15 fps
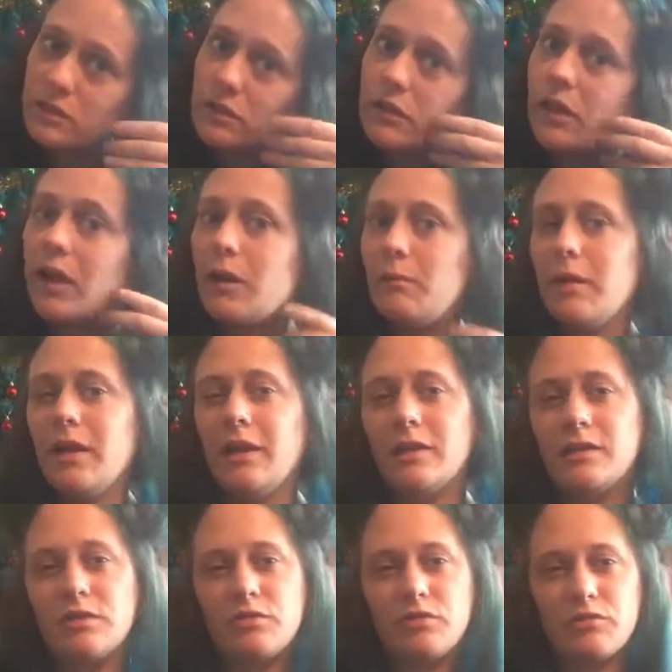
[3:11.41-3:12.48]
to not make
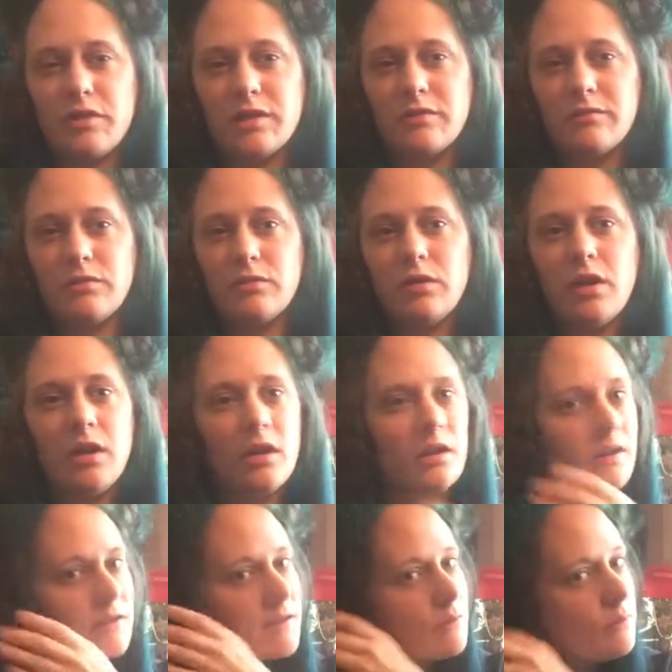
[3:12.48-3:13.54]
it so stressful,
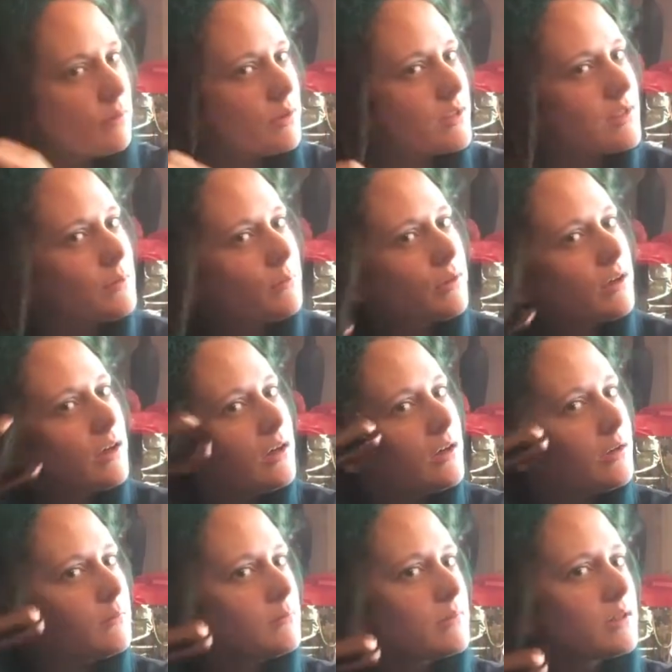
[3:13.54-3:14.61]
because then when December
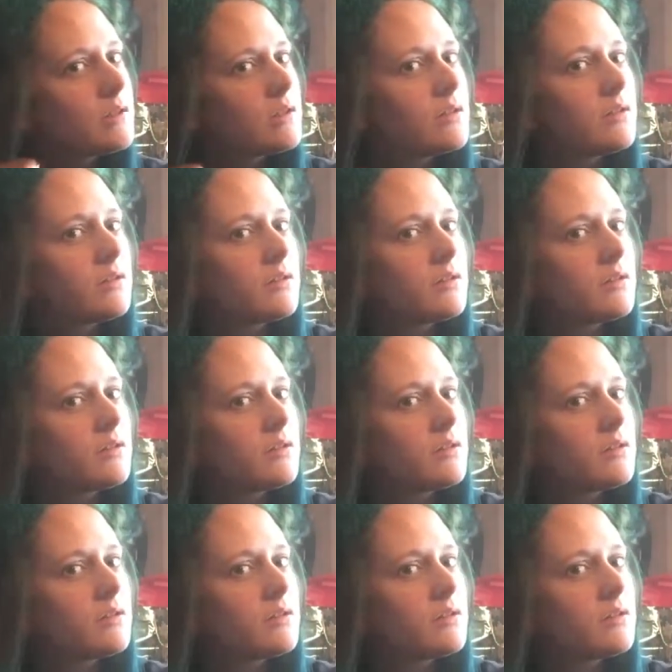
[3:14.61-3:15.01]
comes